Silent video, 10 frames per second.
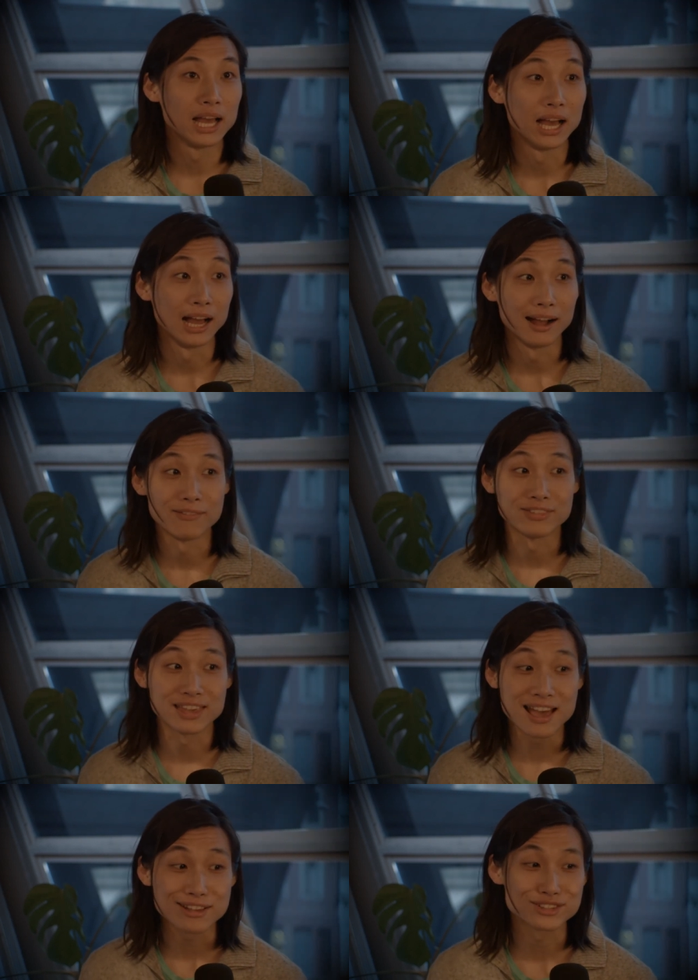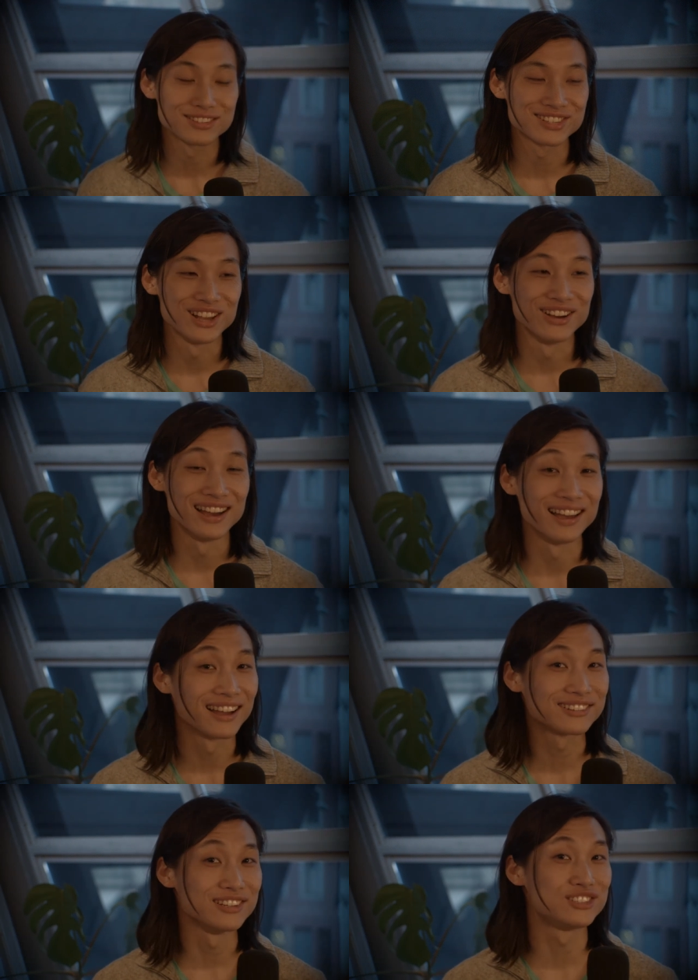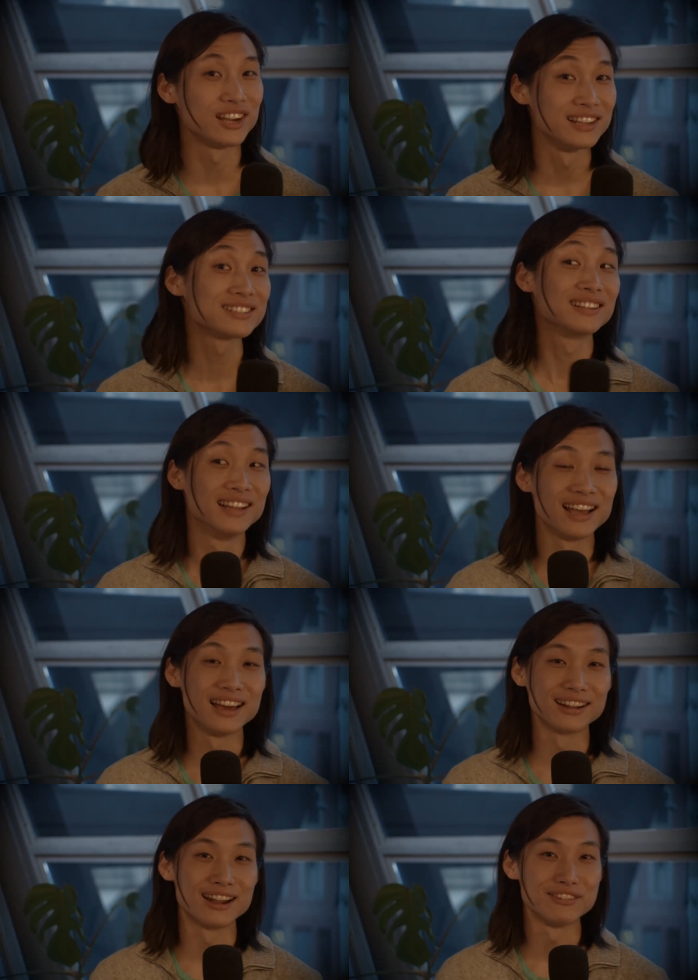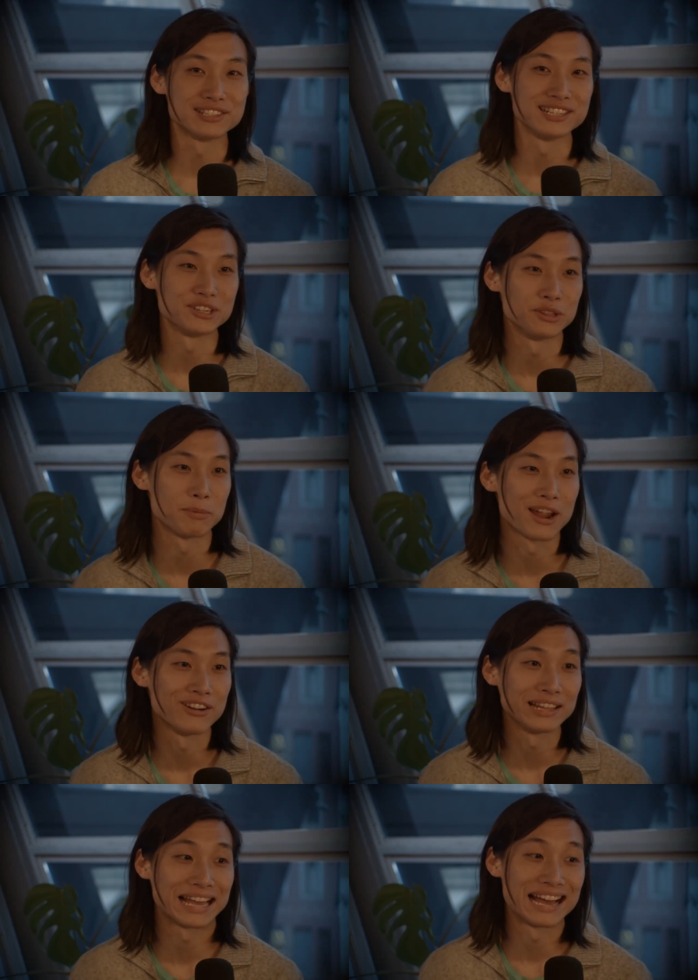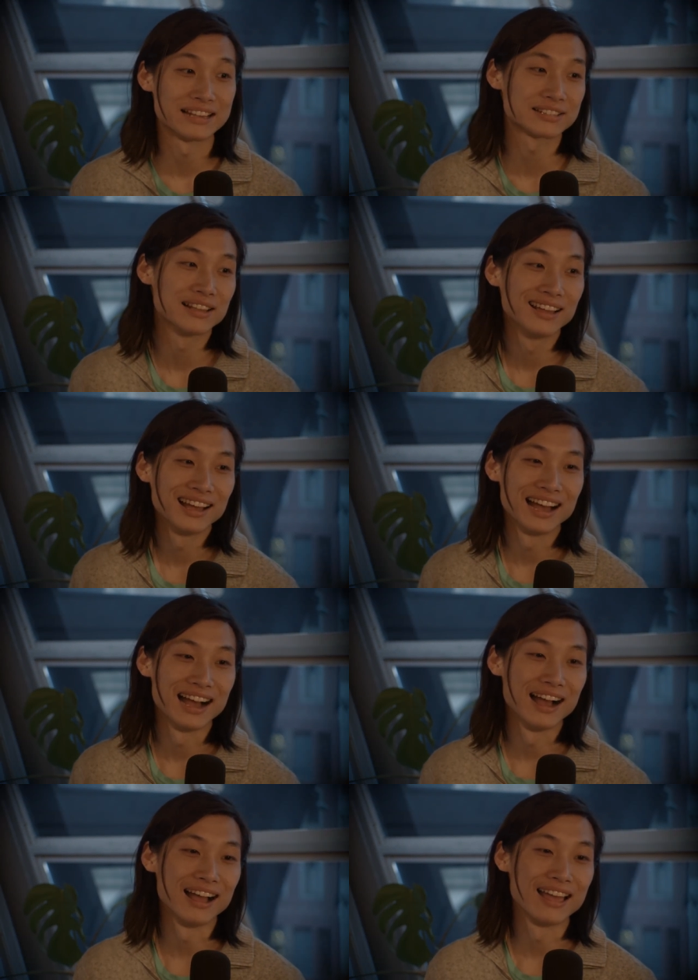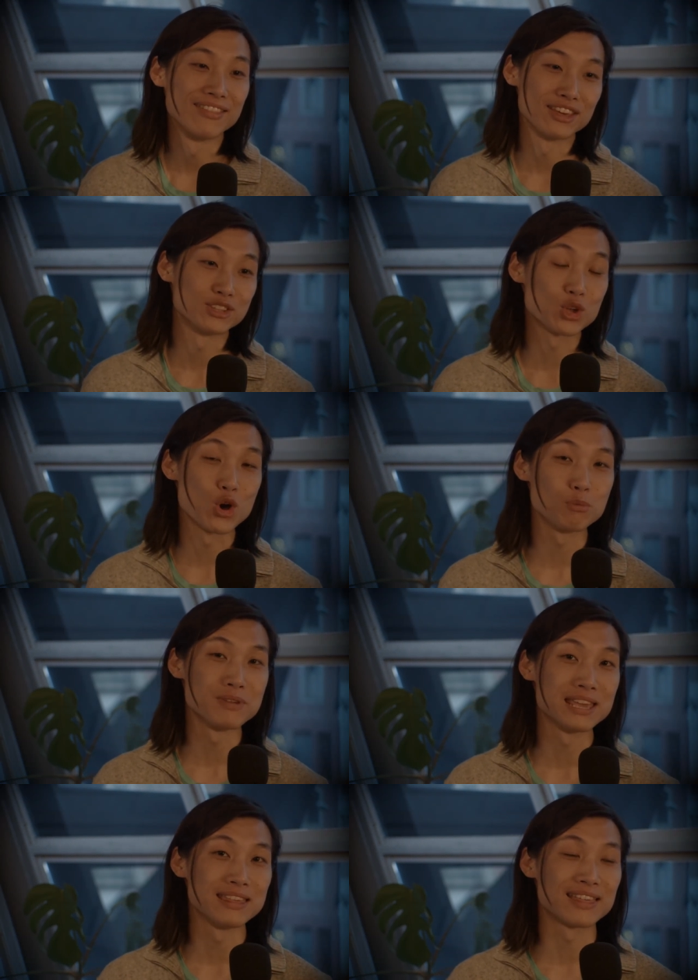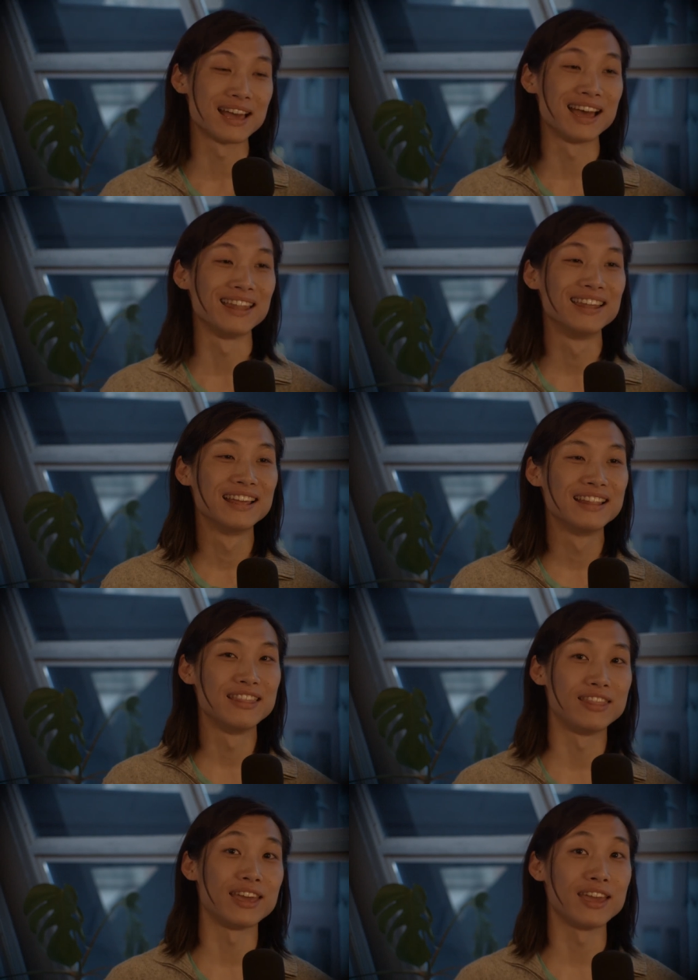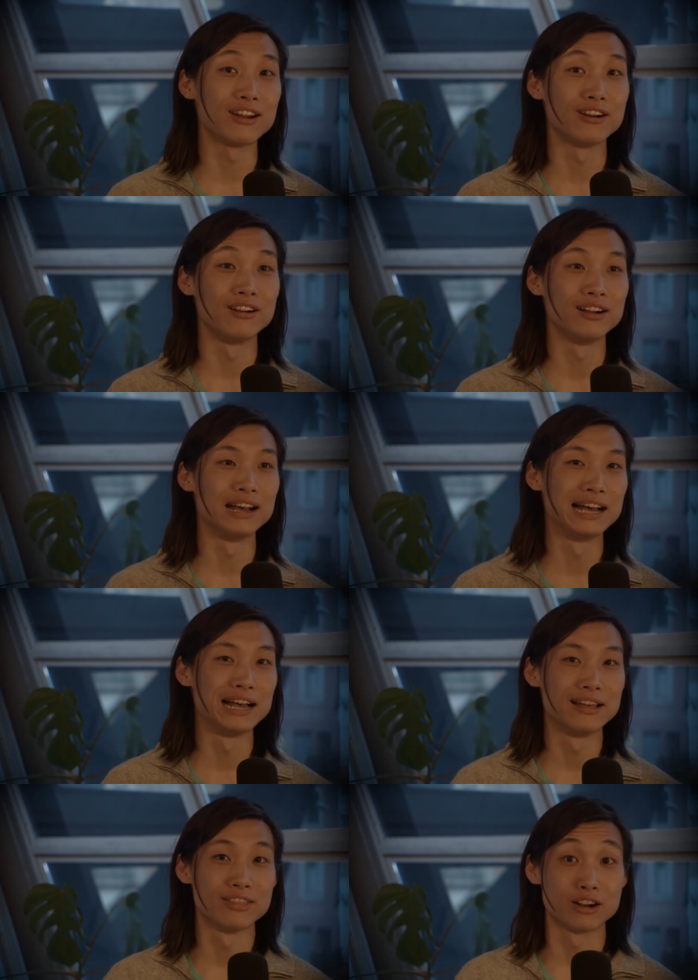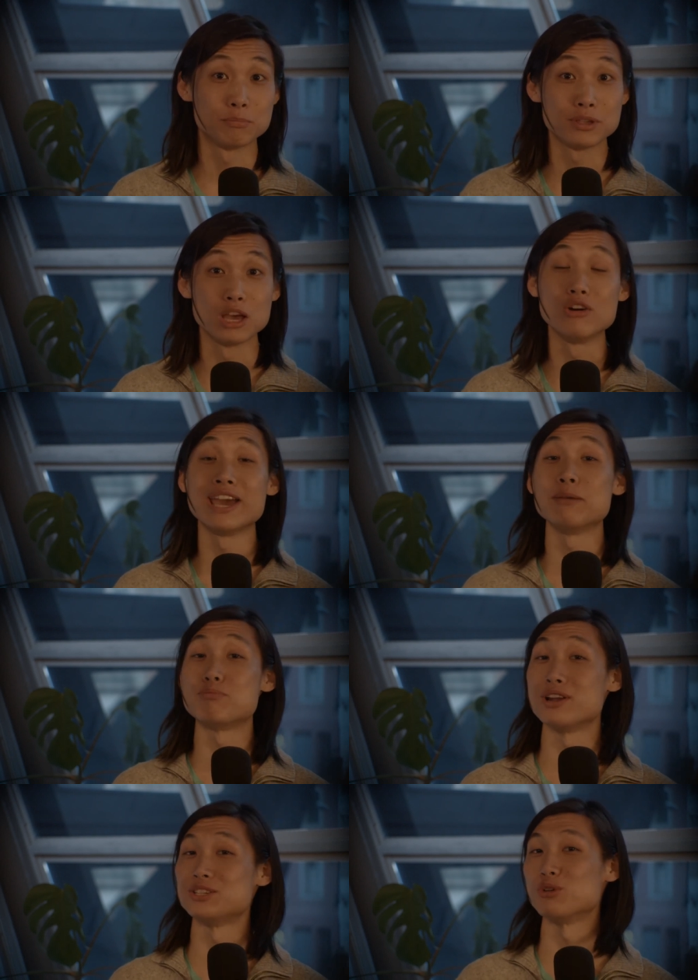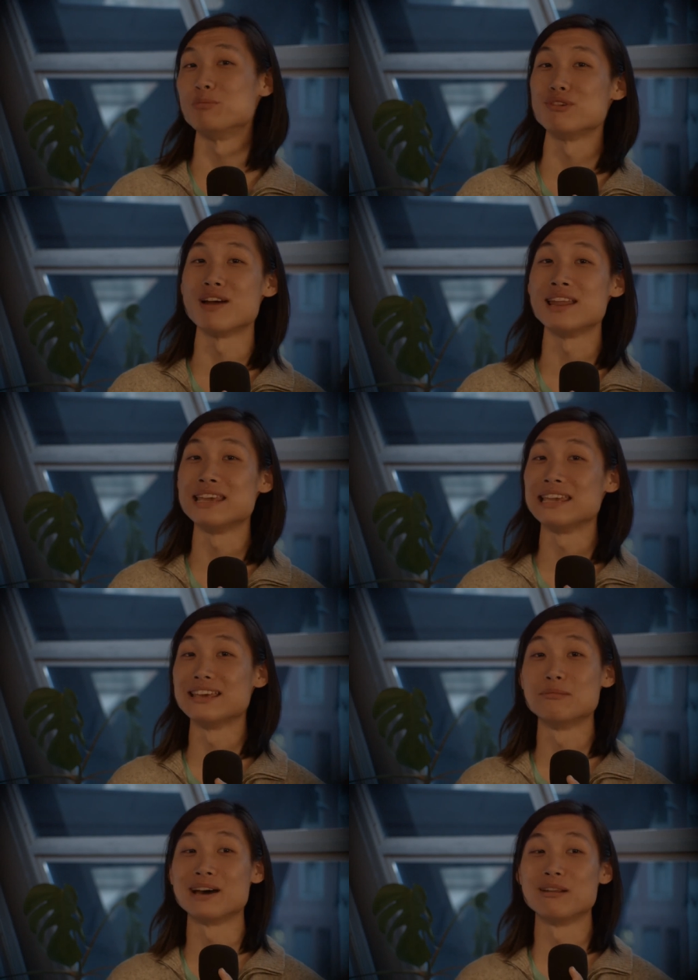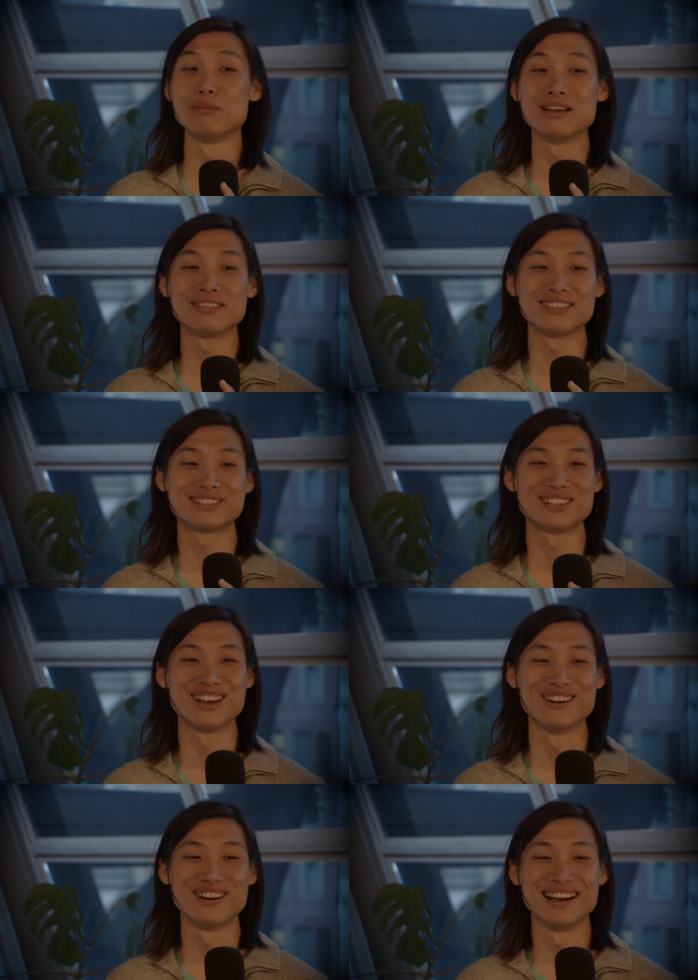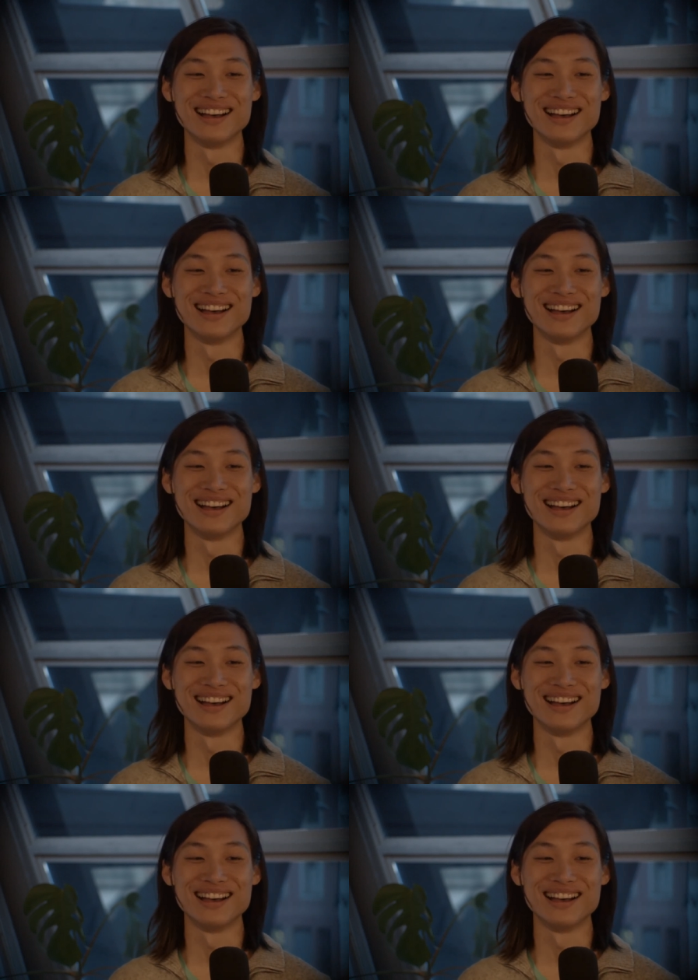Um, yes. So I actually just had a conversation with the Parity guys, uh, and they told me that their uh, their P O A bridge will be ready in about a month. So uh,